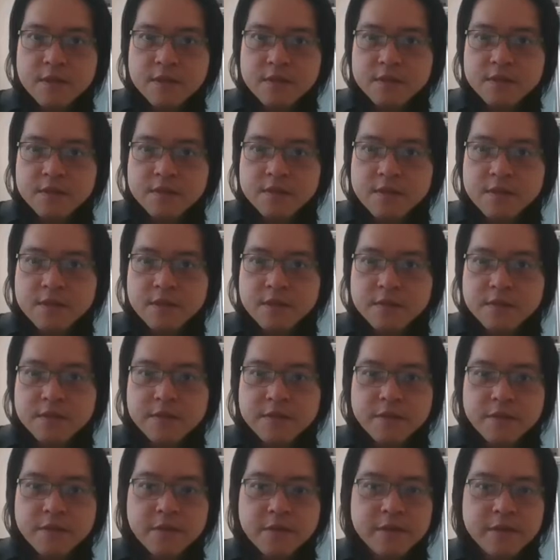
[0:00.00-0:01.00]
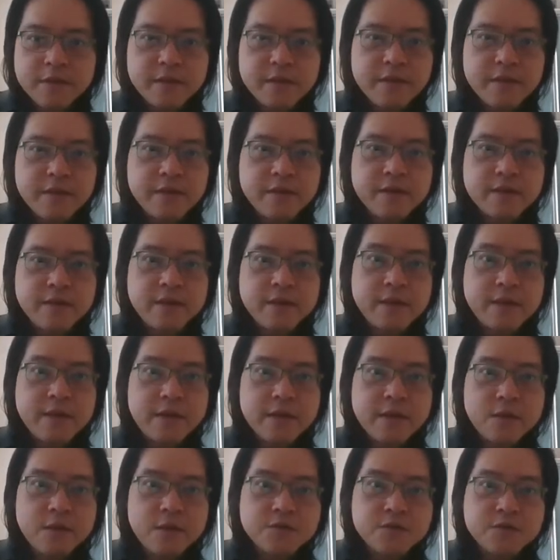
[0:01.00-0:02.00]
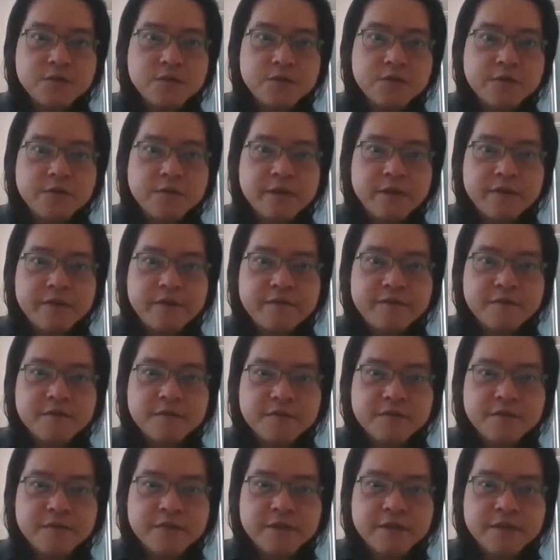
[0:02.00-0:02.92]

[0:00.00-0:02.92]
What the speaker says: start the recording here and then go to the full screen.